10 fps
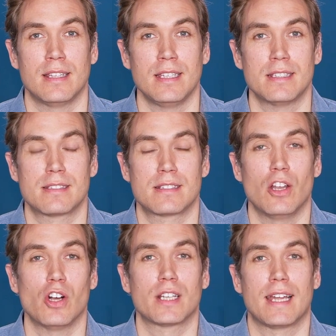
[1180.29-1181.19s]
These
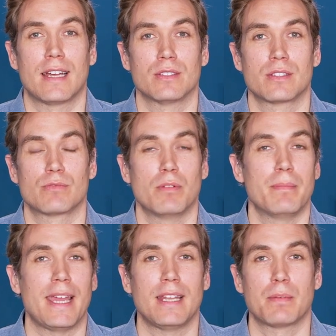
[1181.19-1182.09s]
lockdowns
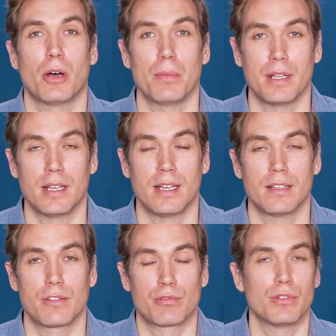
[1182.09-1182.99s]
remained
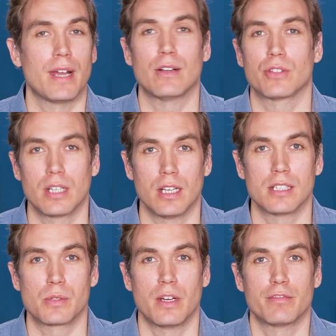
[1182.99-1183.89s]
popular throughout the
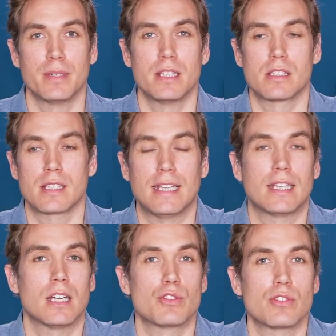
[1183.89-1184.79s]
last 12 months
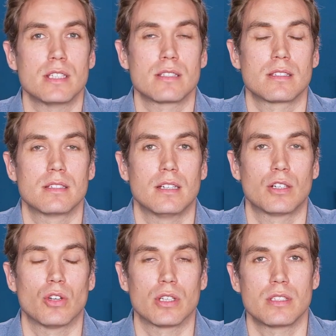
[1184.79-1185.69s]
in countries
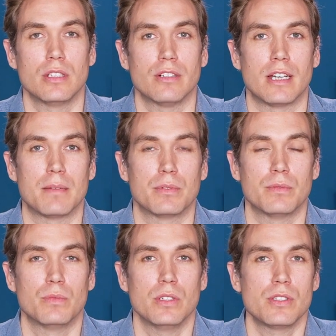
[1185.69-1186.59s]
across Europe.
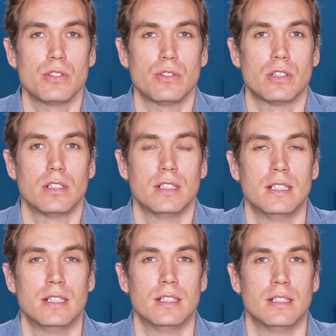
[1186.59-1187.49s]
What's your
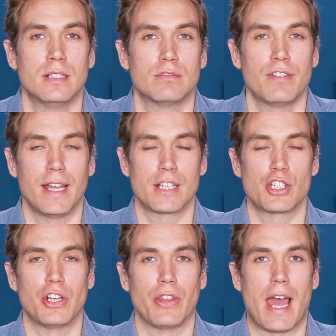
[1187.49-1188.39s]

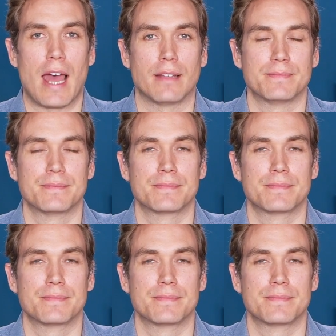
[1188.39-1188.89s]
reflection on that?